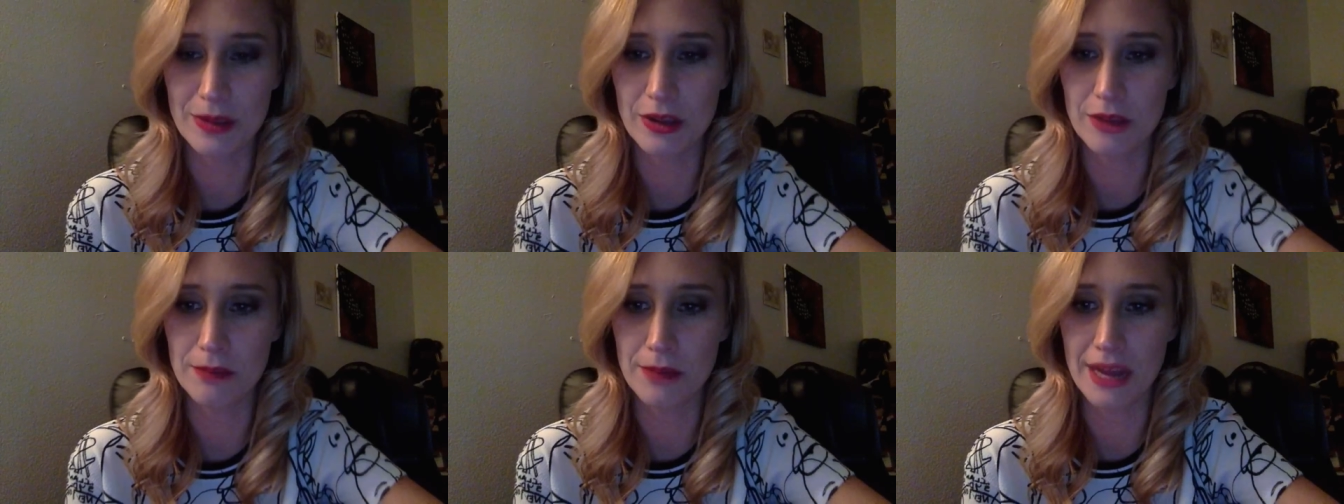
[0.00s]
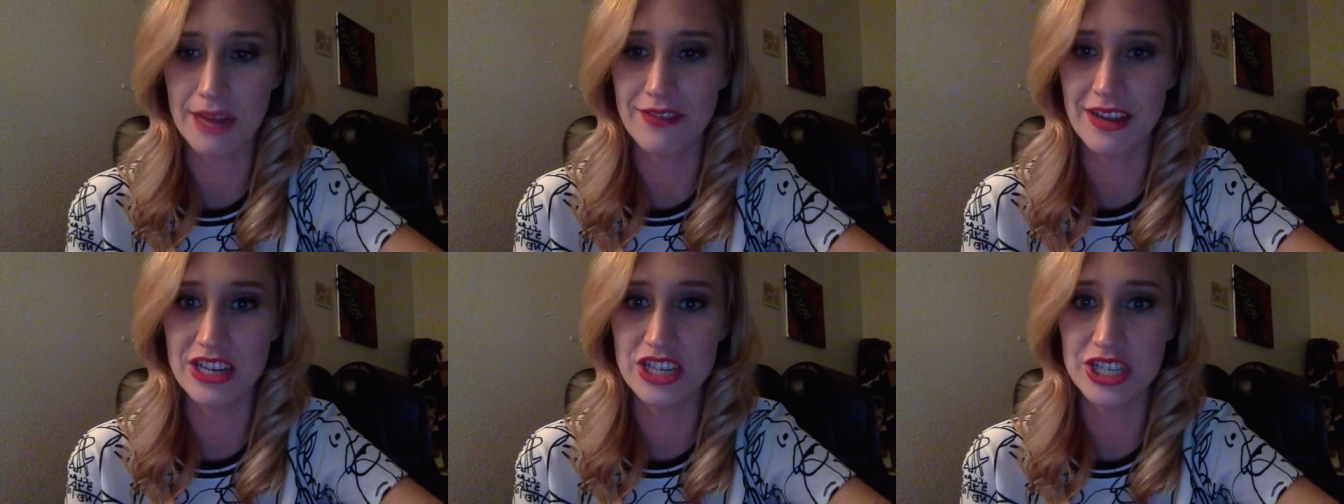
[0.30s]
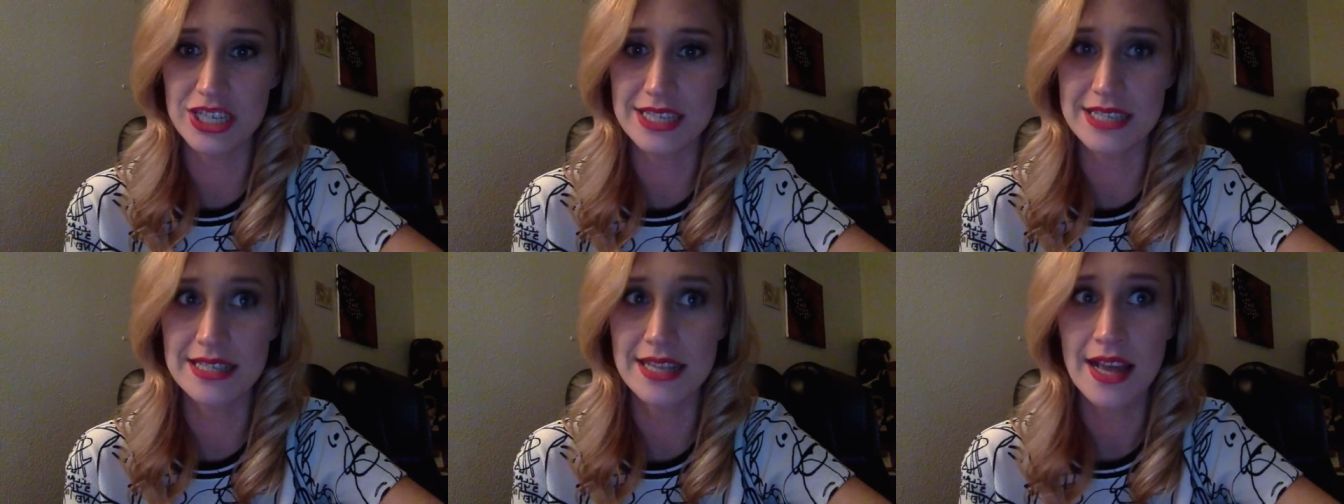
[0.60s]
me on my
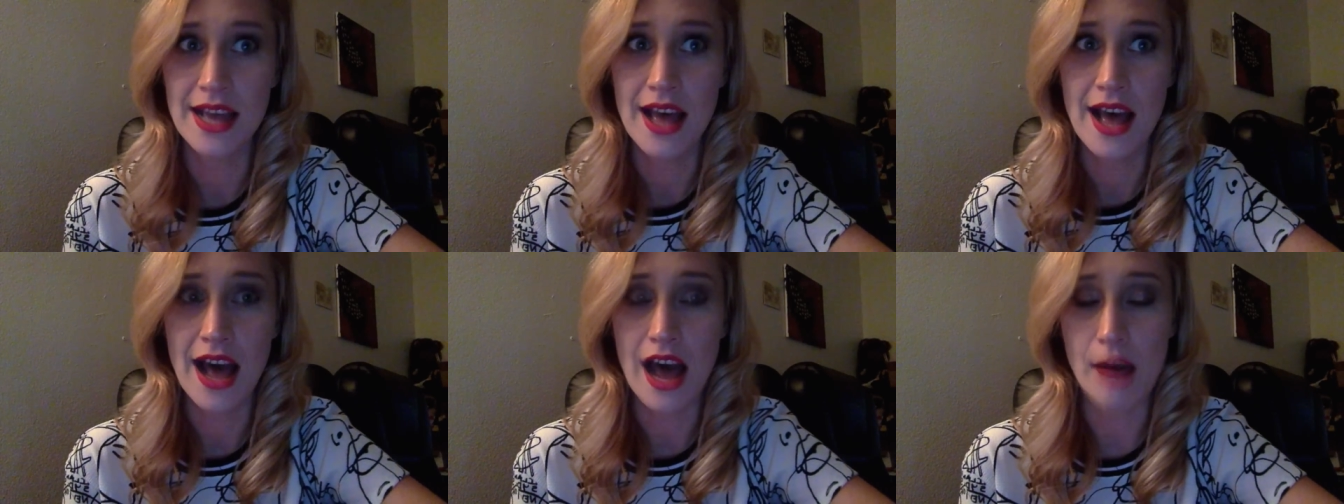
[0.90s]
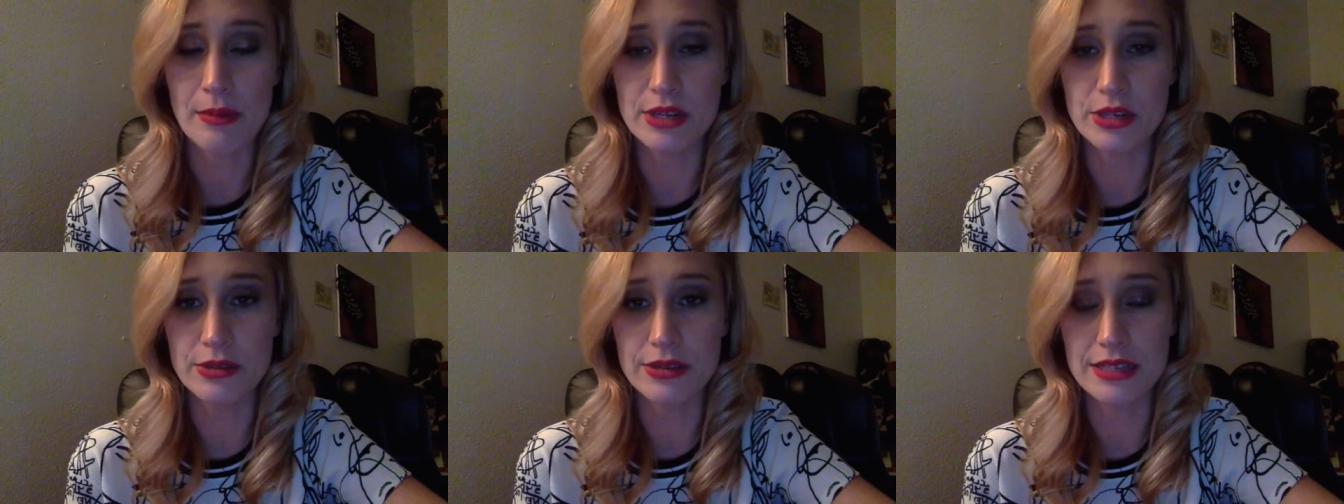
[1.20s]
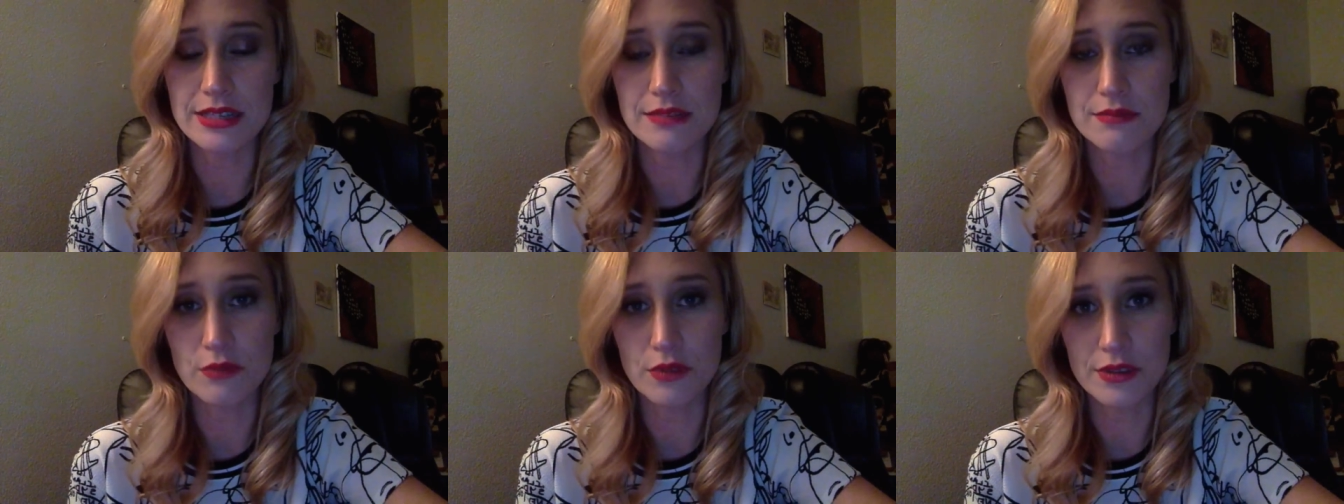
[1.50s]
adventures. I'll be doing
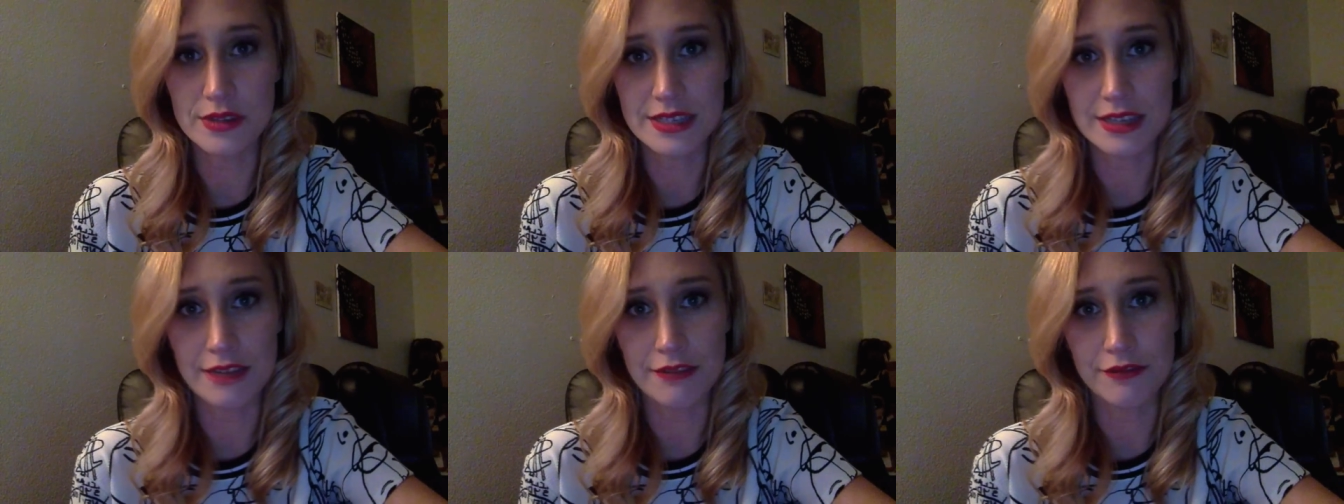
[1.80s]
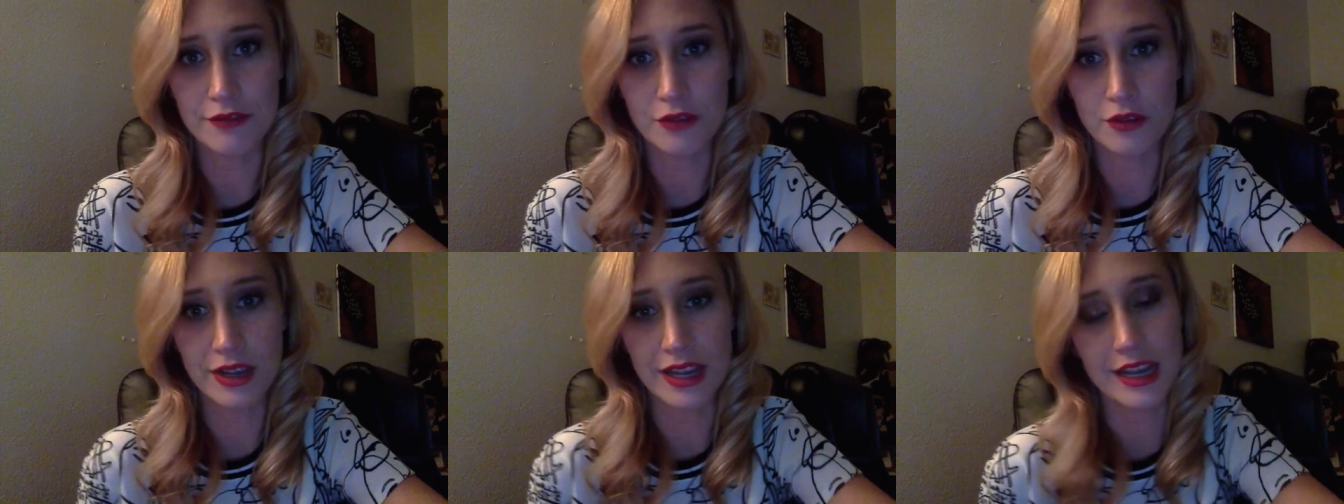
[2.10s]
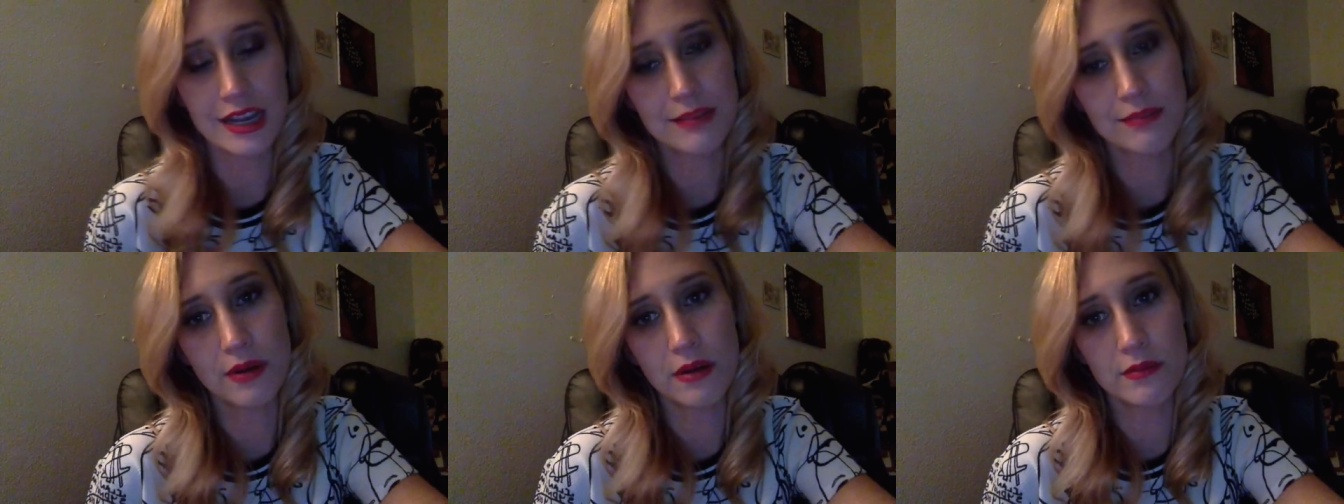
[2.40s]
some more stuff for
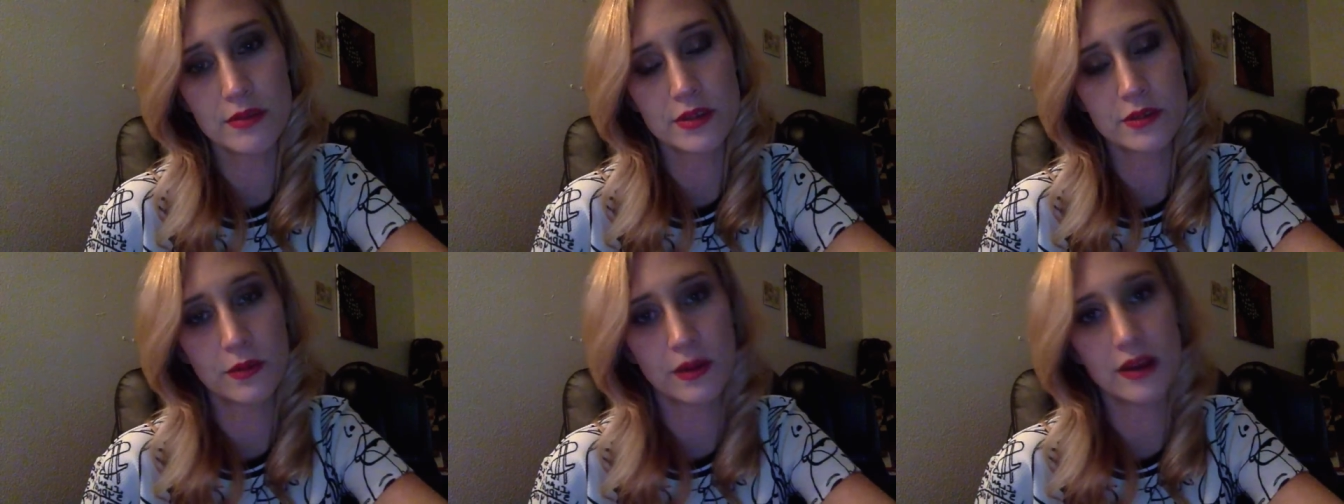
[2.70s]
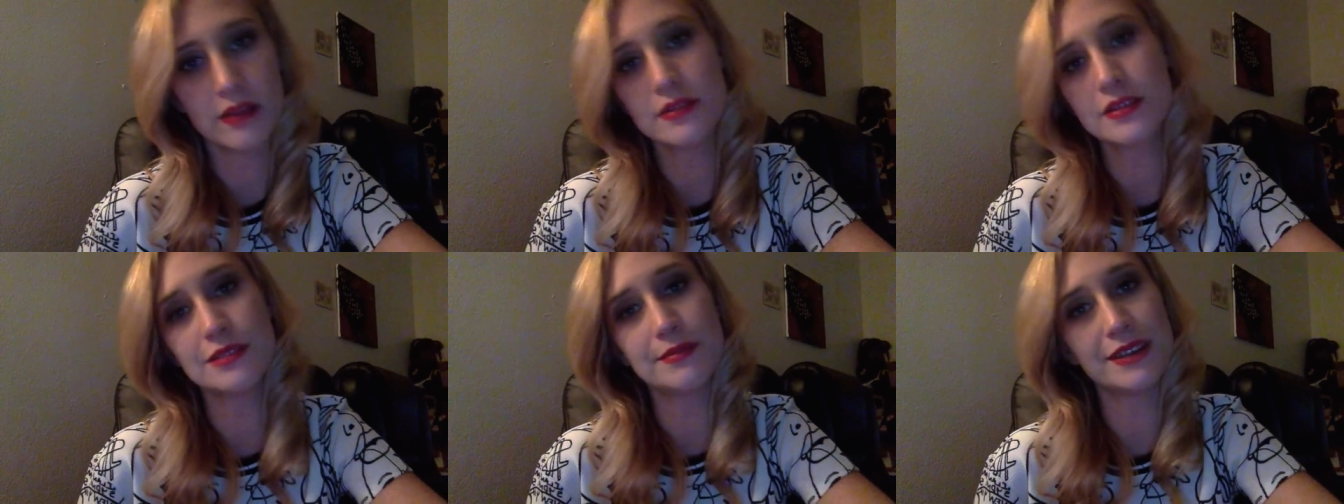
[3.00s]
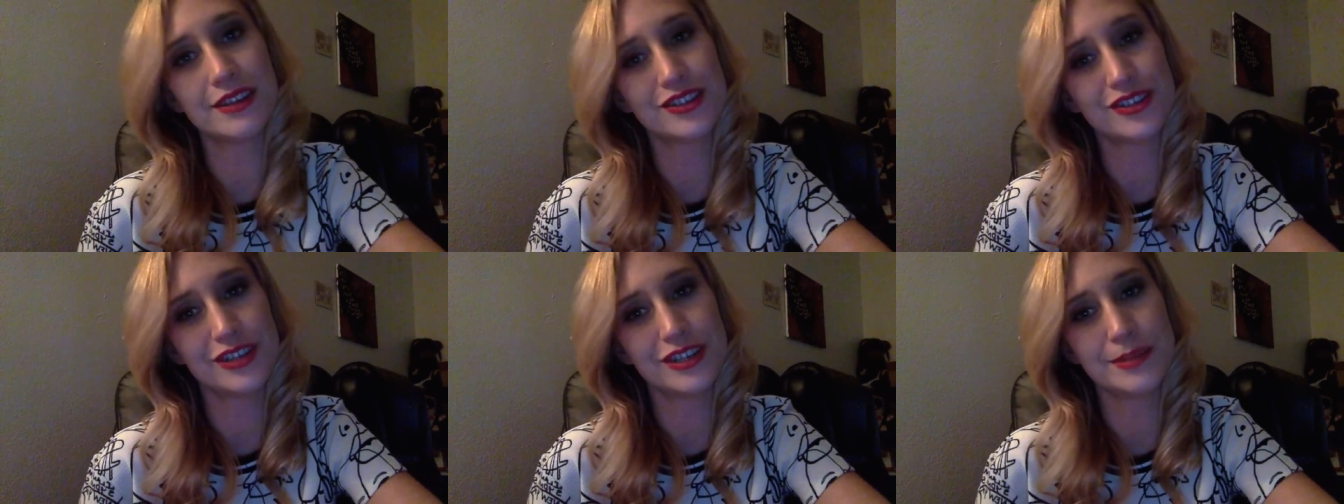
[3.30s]
Geek Bomb as well, so
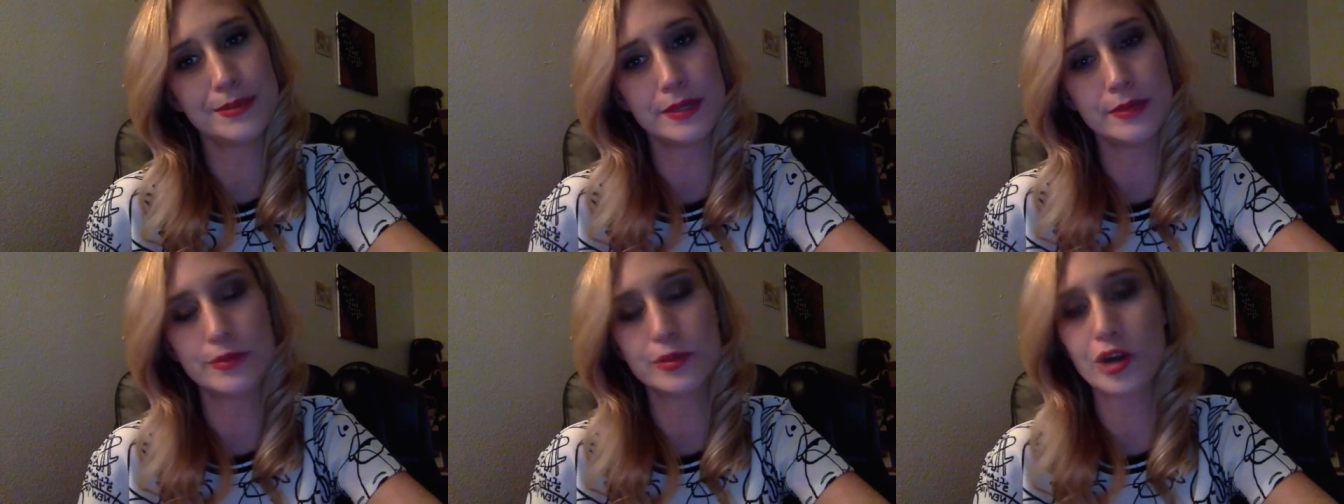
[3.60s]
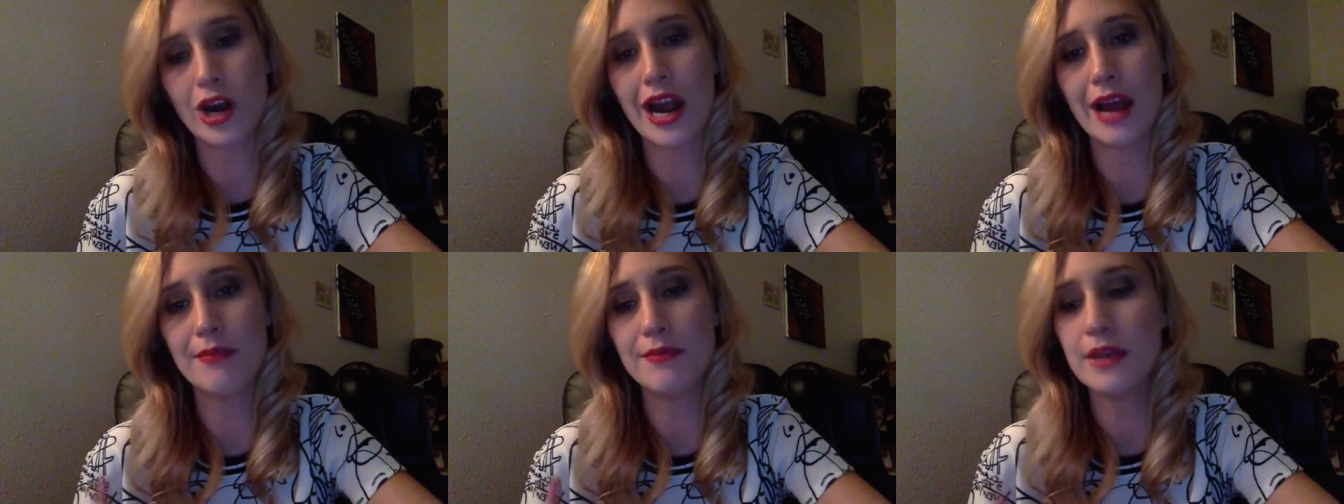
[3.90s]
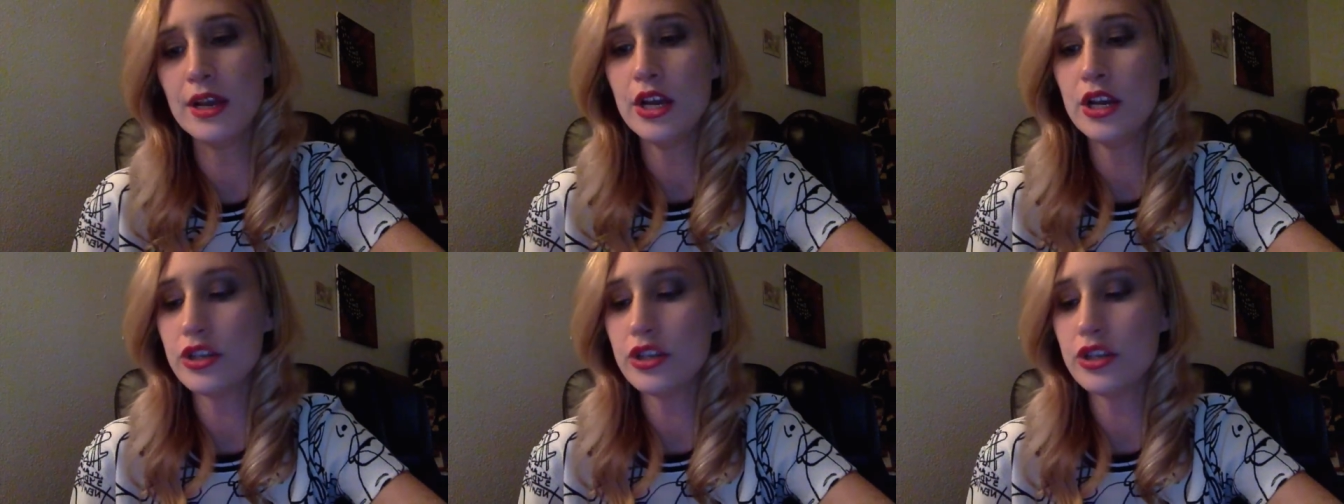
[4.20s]
make sure you subscribe